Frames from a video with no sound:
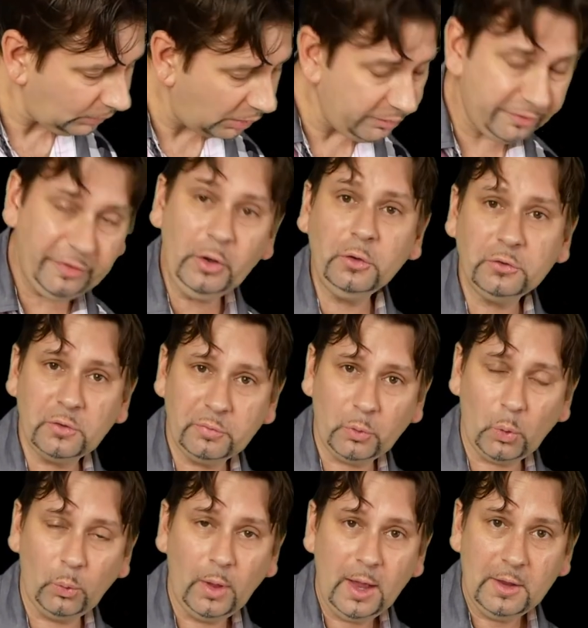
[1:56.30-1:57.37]
first of
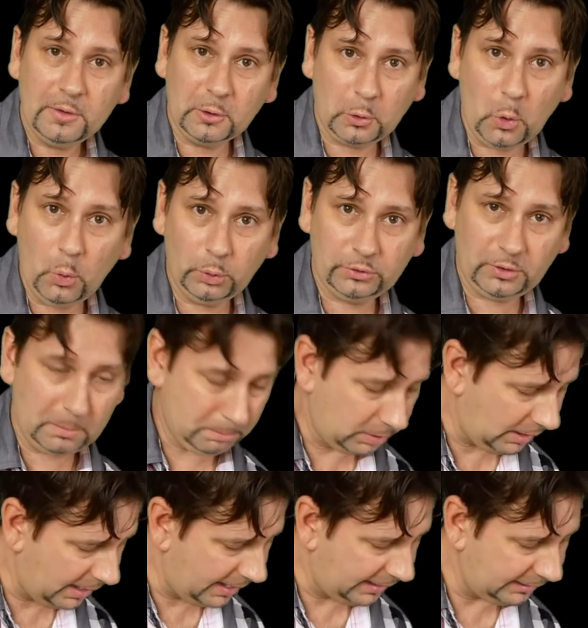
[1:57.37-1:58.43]
all, the chords I'm
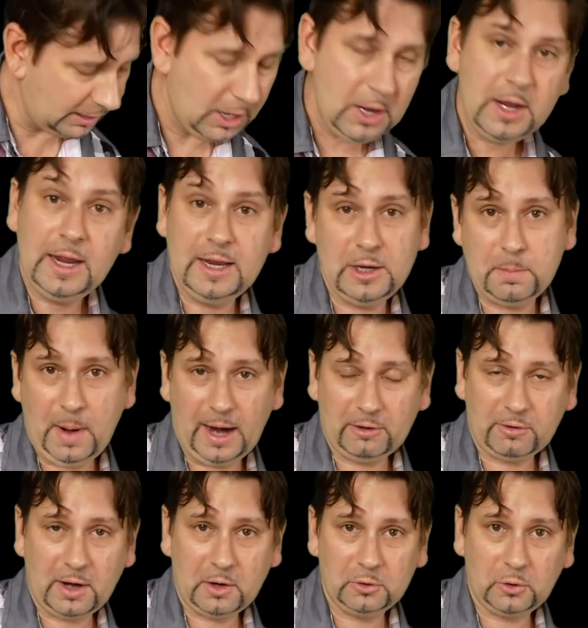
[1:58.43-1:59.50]
playing in the
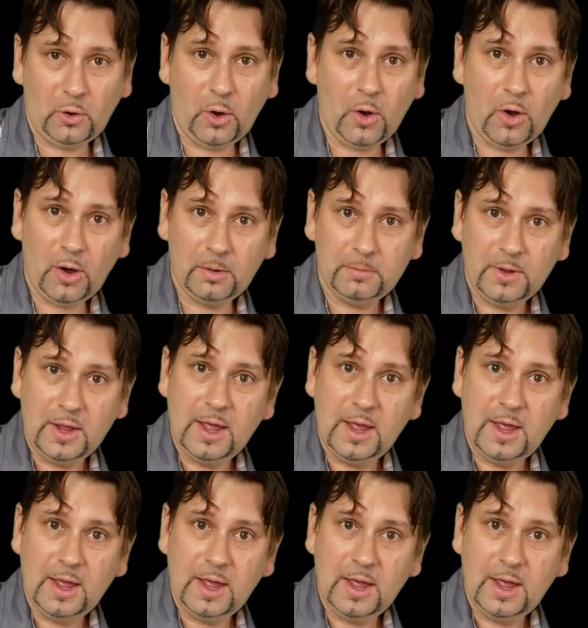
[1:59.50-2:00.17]
background are